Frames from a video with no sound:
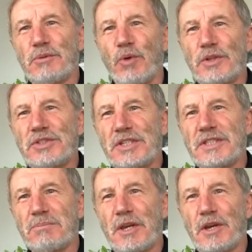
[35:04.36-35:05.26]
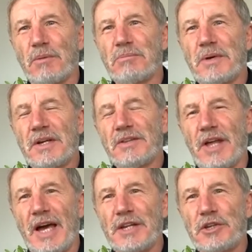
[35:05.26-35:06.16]
wanted to become,
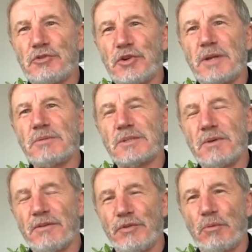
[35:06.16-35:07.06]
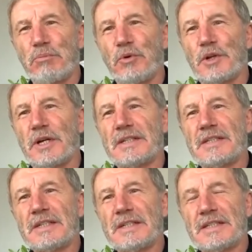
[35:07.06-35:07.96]
that had a dream to be a footballer.
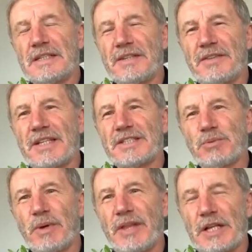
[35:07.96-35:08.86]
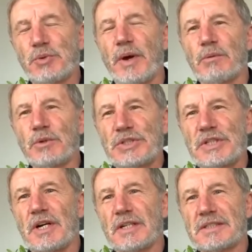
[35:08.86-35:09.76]
And that's where it will
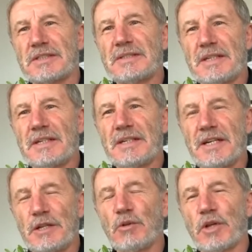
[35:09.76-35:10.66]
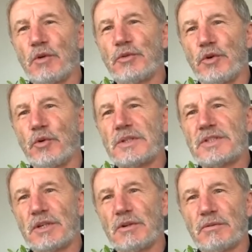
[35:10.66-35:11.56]
start. And it will go through
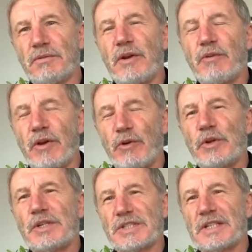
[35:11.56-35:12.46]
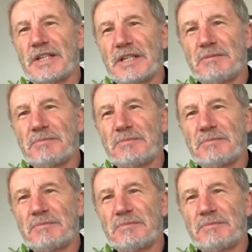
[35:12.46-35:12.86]
until very, very recently.